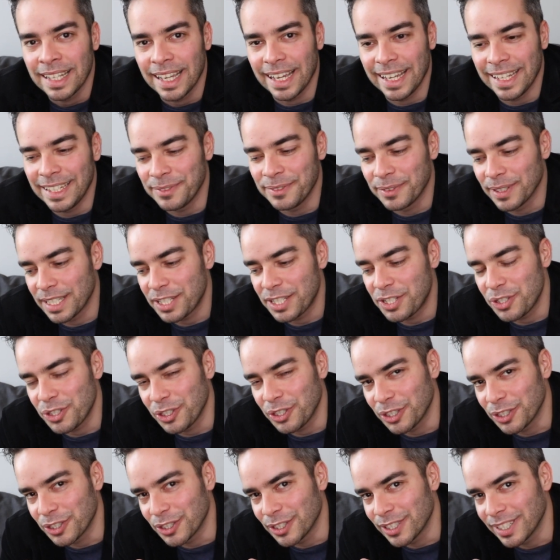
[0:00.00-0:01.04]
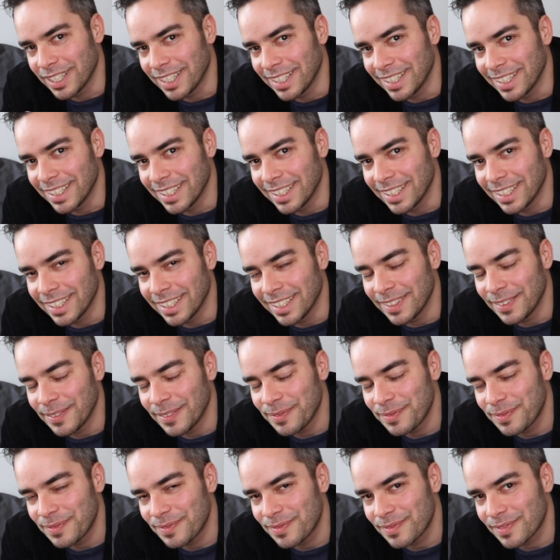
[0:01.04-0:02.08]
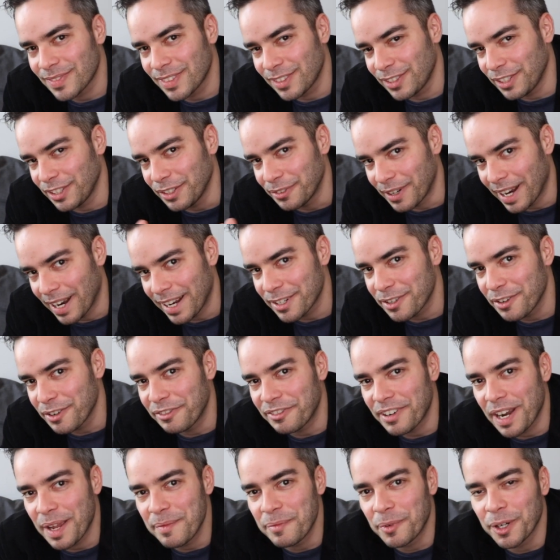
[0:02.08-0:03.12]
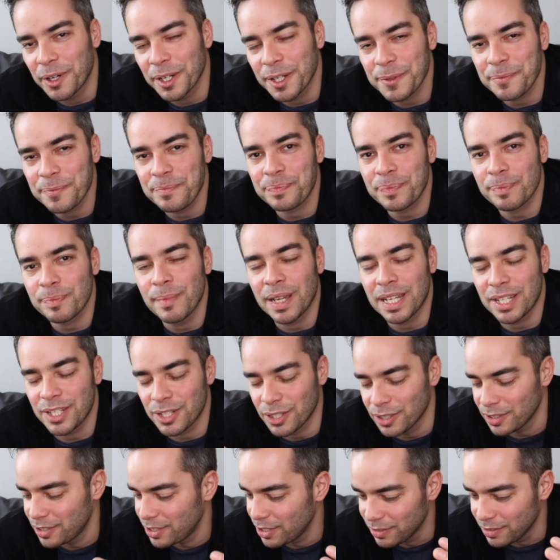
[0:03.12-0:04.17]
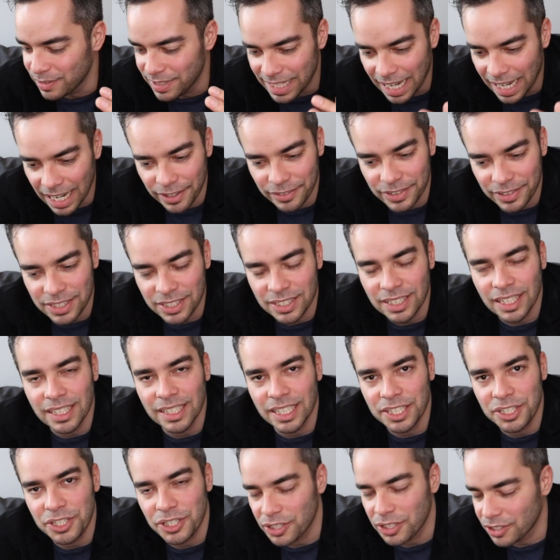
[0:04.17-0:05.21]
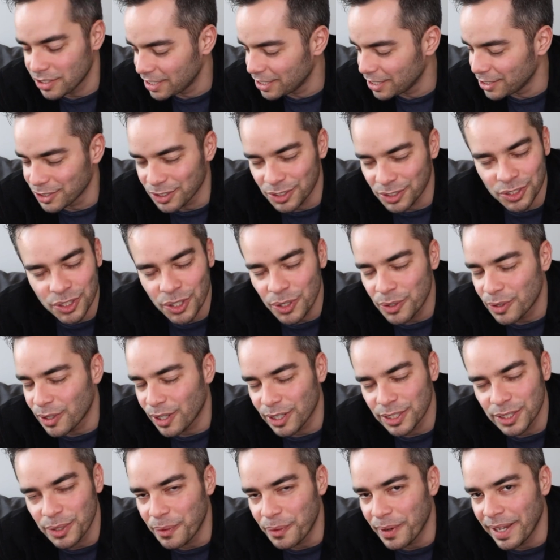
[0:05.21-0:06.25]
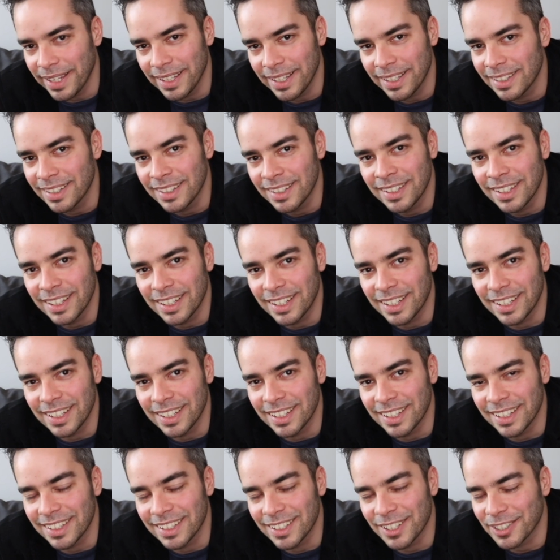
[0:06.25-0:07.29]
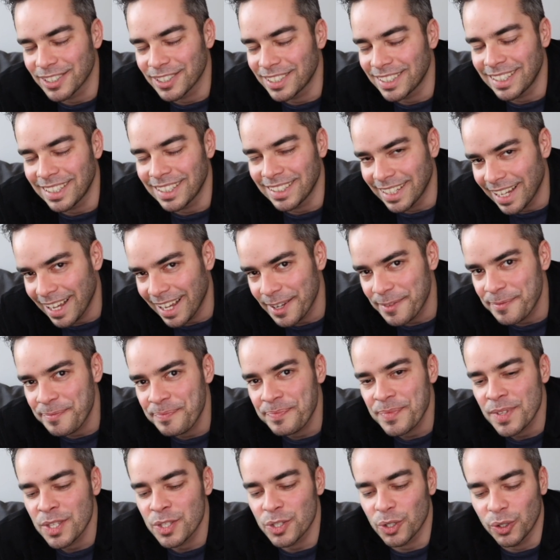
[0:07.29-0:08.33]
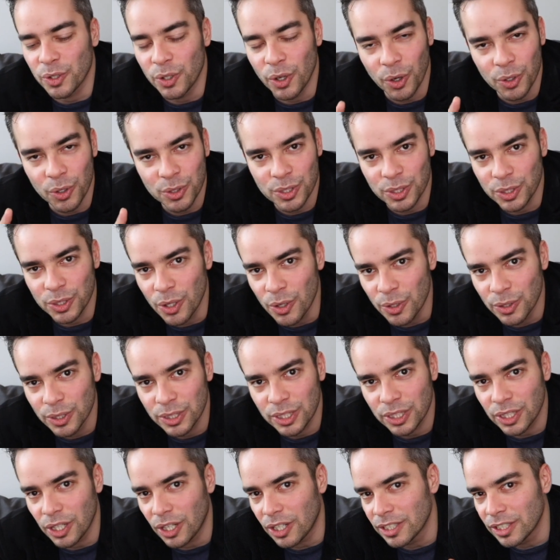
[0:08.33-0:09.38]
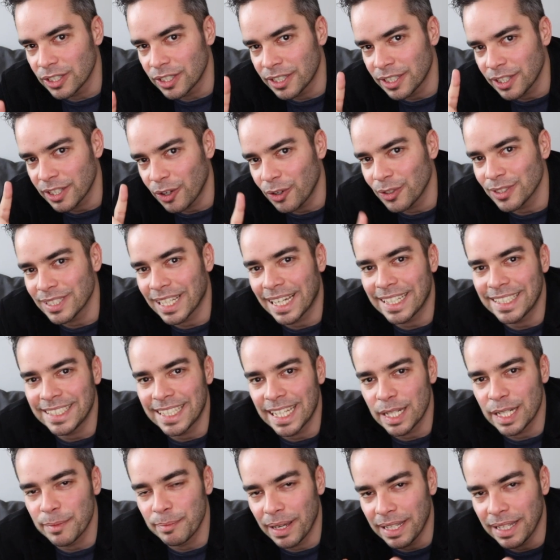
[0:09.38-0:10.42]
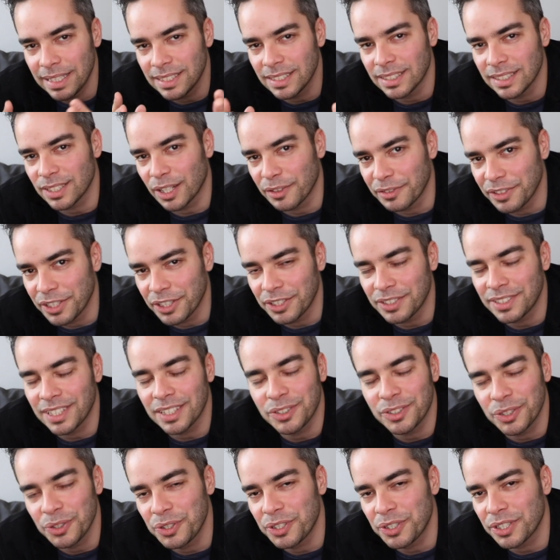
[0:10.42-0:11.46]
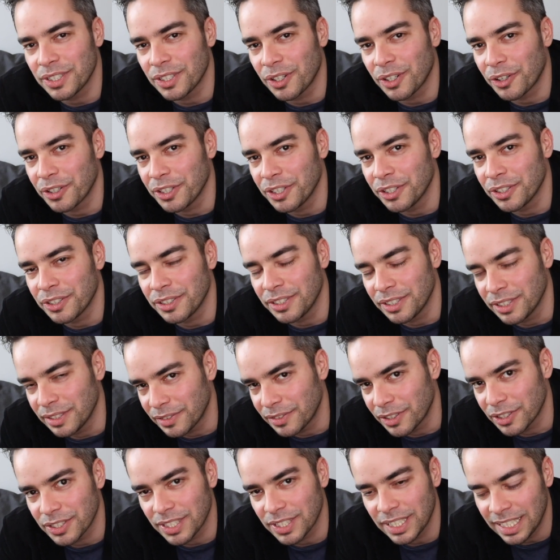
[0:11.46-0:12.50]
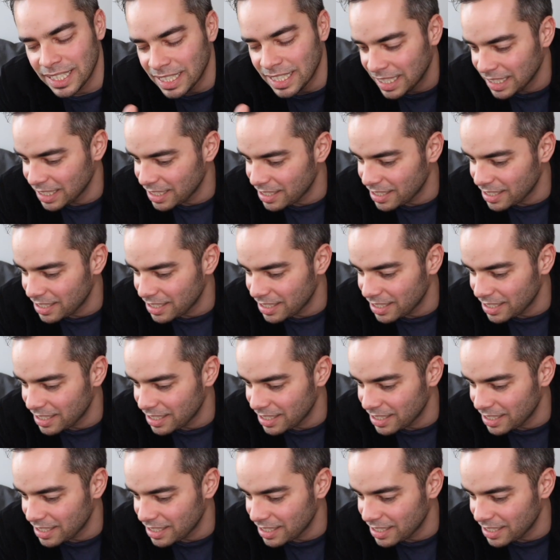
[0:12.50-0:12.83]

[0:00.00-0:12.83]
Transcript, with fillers: In relation to your uh, theoretical framework, make sure to dive into the literature. There's no other way uh, other than that. So go to Google Scholar, online databases of your institution or your university.